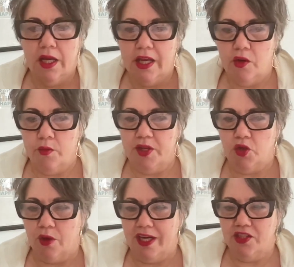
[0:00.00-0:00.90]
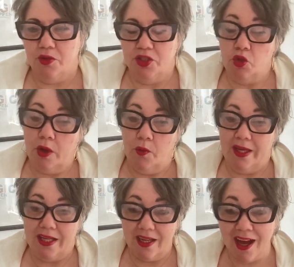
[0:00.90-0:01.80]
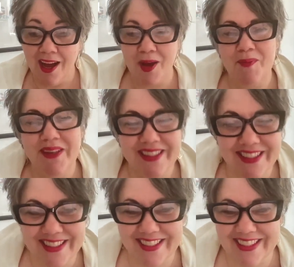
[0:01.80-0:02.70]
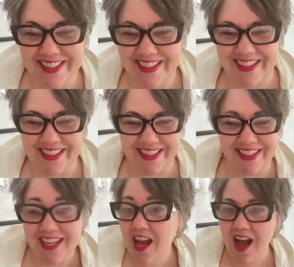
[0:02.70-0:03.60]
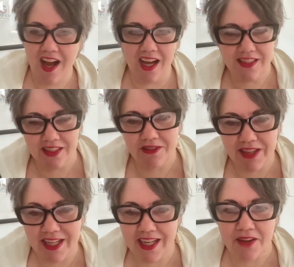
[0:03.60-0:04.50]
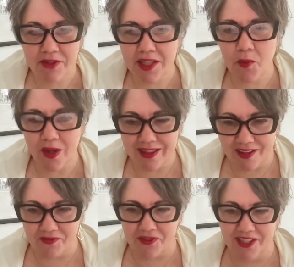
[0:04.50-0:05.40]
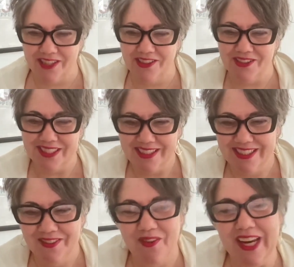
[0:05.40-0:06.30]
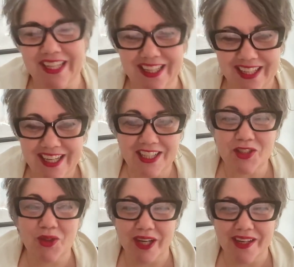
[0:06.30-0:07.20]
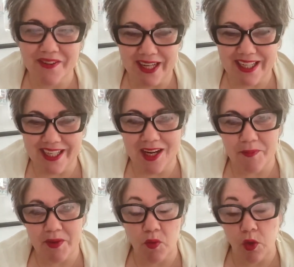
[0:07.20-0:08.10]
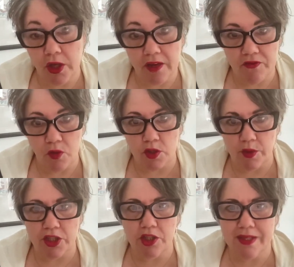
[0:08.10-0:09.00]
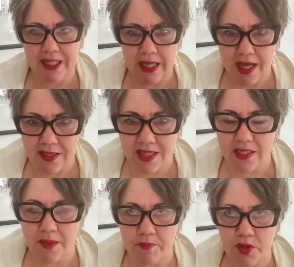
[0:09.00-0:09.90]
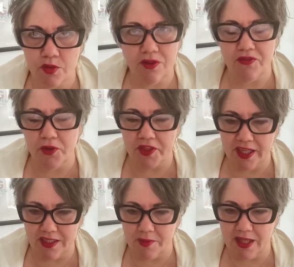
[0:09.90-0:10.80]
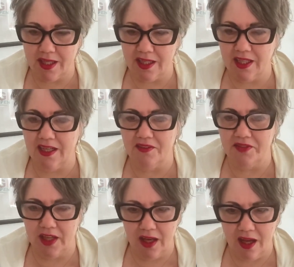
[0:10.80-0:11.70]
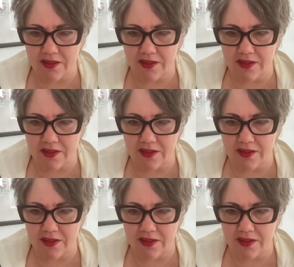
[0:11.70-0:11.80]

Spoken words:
It would be great to enjoy waking up. You know, Katie, I really want that for you. Enjoying waking up and looking forward to what you're doing. Yes, that's a beautiful thing to be thinking of. Yeah.